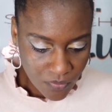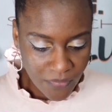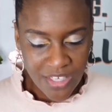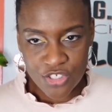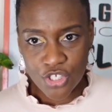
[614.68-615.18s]

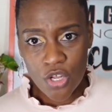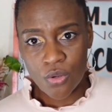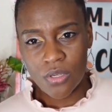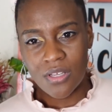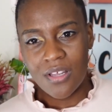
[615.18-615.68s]
So
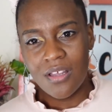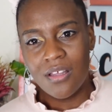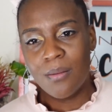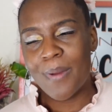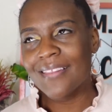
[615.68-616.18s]

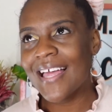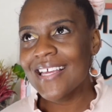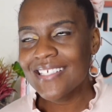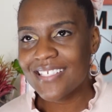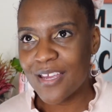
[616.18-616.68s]
my
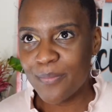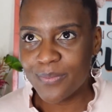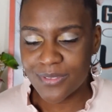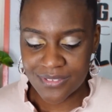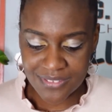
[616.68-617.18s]
last step
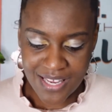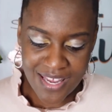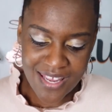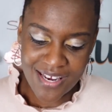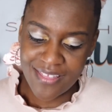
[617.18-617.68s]

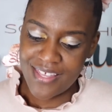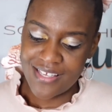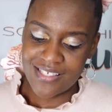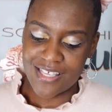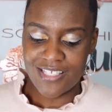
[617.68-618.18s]
in
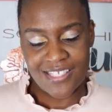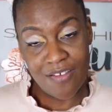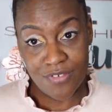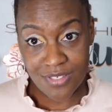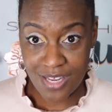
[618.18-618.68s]
this
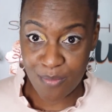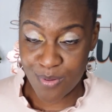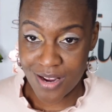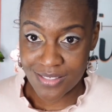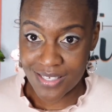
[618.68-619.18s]
7-step
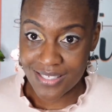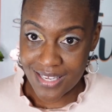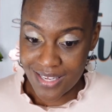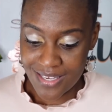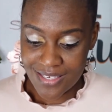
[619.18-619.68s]
process
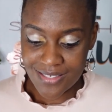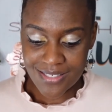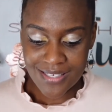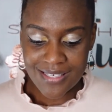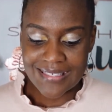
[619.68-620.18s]
is
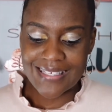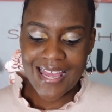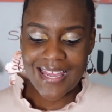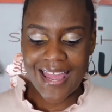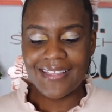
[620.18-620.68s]

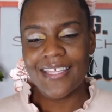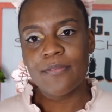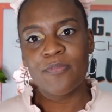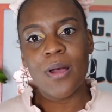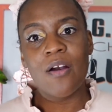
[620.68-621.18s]
take a
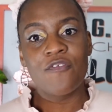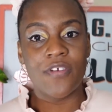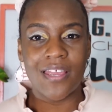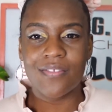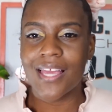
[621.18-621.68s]
leap of
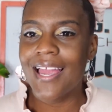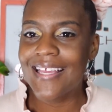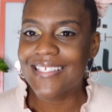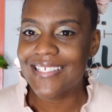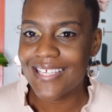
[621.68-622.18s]
faith
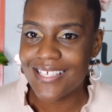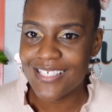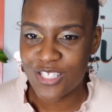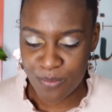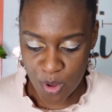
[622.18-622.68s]
and seize
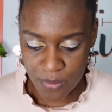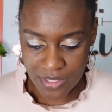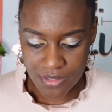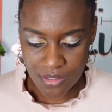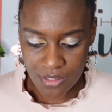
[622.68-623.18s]
the
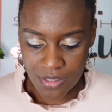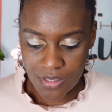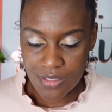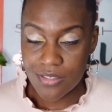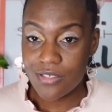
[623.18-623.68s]
moment.
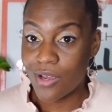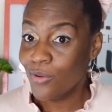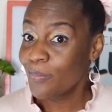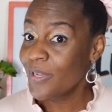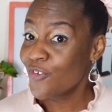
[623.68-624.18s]

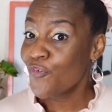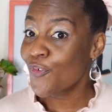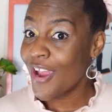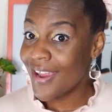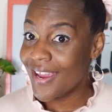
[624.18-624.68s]
Don't be
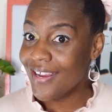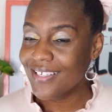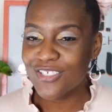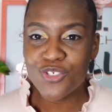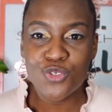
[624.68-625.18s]

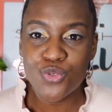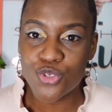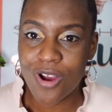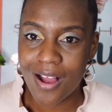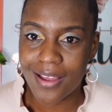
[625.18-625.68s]
afraid to
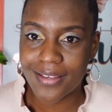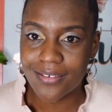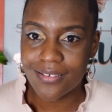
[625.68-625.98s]
try.